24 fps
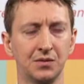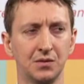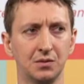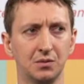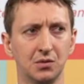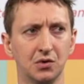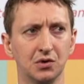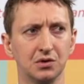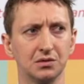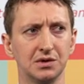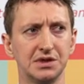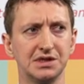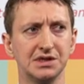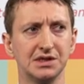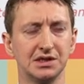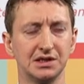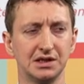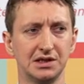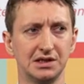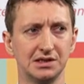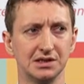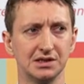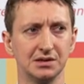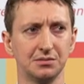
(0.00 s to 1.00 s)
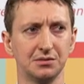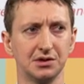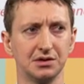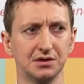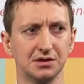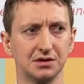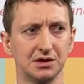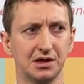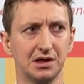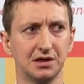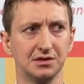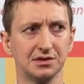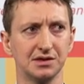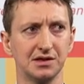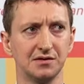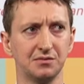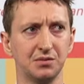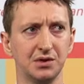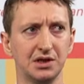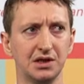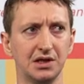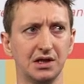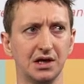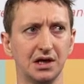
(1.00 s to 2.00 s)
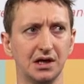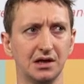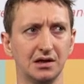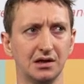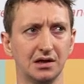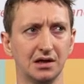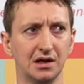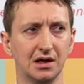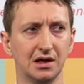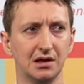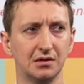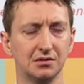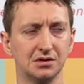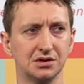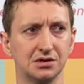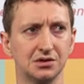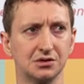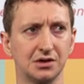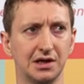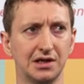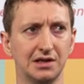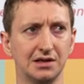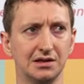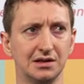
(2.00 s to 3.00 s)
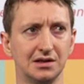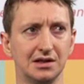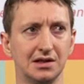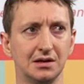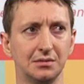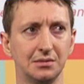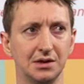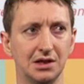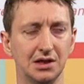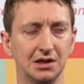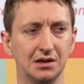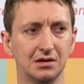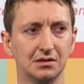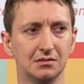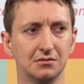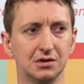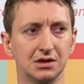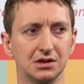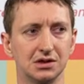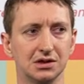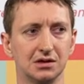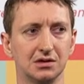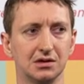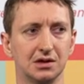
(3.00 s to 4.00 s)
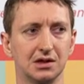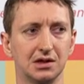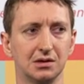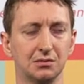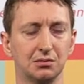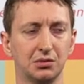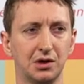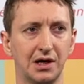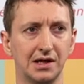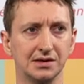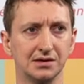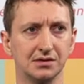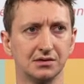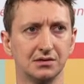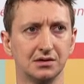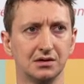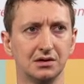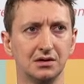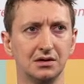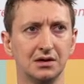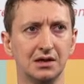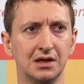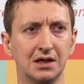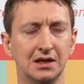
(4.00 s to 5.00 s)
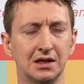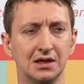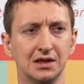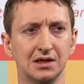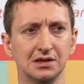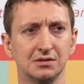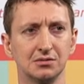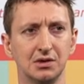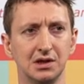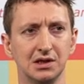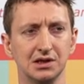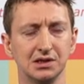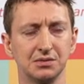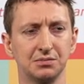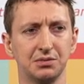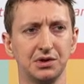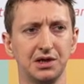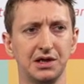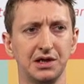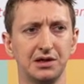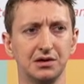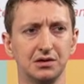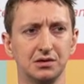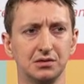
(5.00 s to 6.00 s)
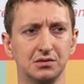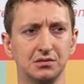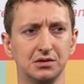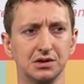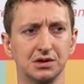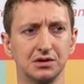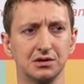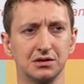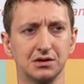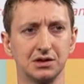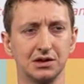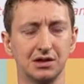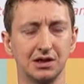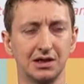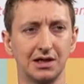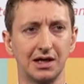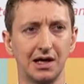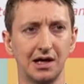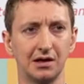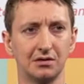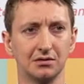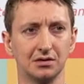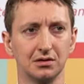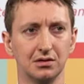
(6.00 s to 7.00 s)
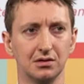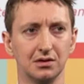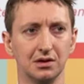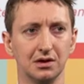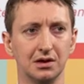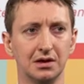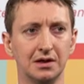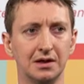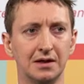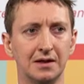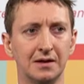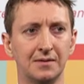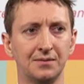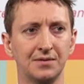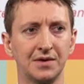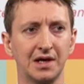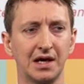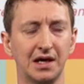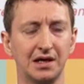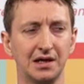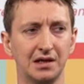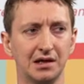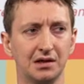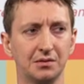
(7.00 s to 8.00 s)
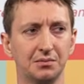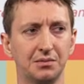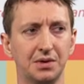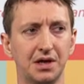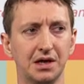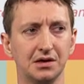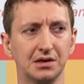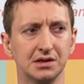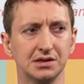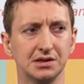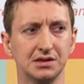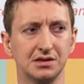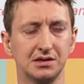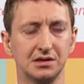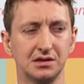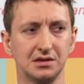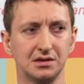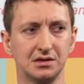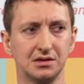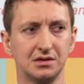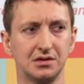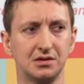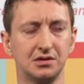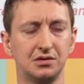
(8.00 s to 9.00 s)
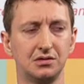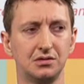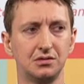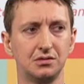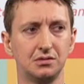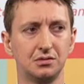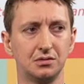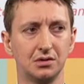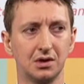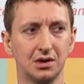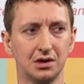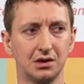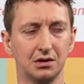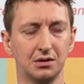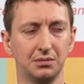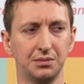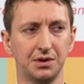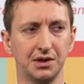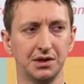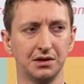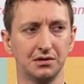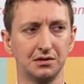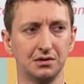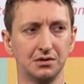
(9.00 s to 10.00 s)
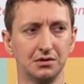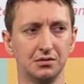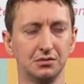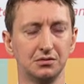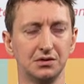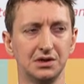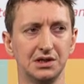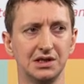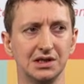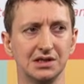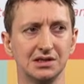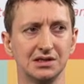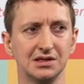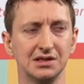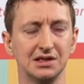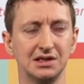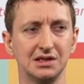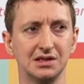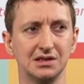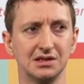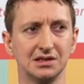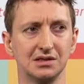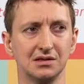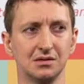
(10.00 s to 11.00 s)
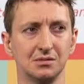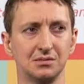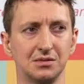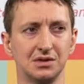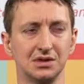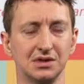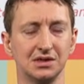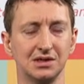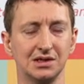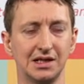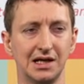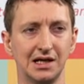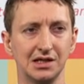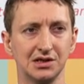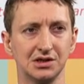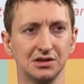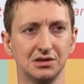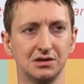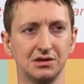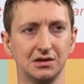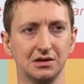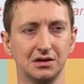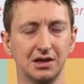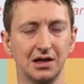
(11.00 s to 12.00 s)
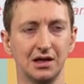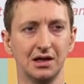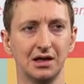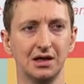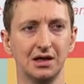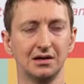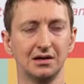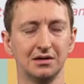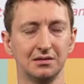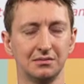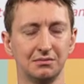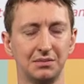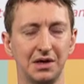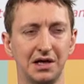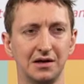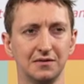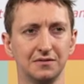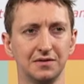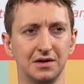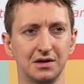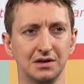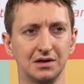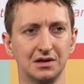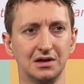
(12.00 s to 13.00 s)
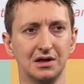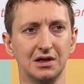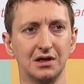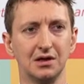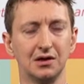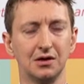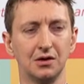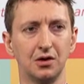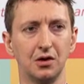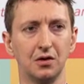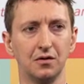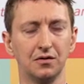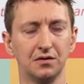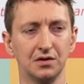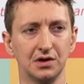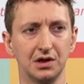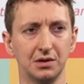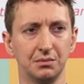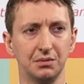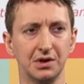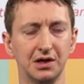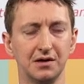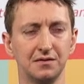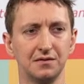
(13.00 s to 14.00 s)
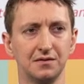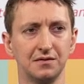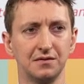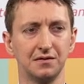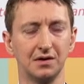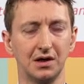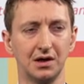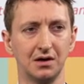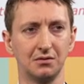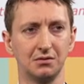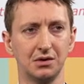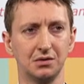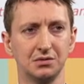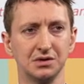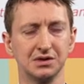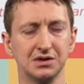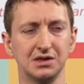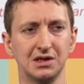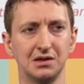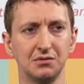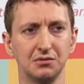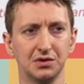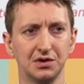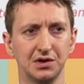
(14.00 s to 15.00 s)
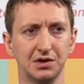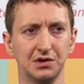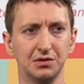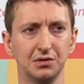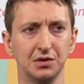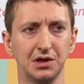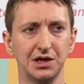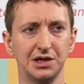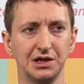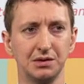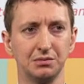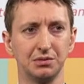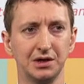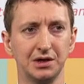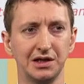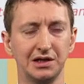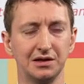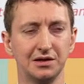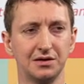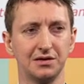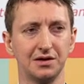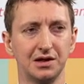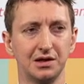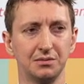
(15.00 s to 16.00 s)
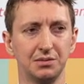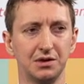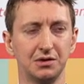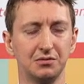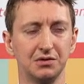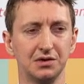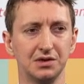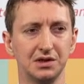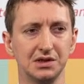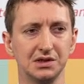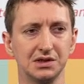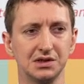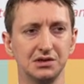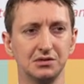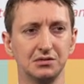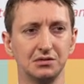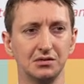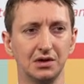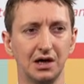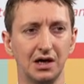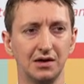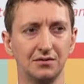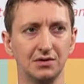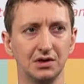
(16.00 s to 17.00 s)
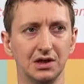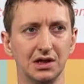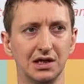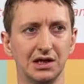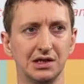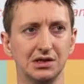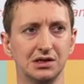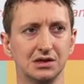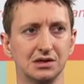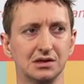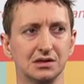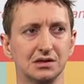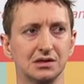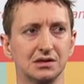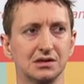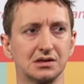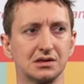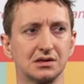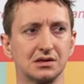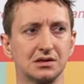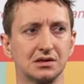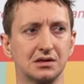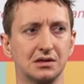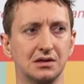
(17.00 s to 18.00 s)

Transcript: More recently, similar trials have been done, which Triton-TIMI, which looked at prasugrel, as well as PLATO, which looked at ticagrelor. And in comparison to clopidogrel, we did see substantial benefit over and above what was seen with the dual antiplatelet therapy with these two novel agents.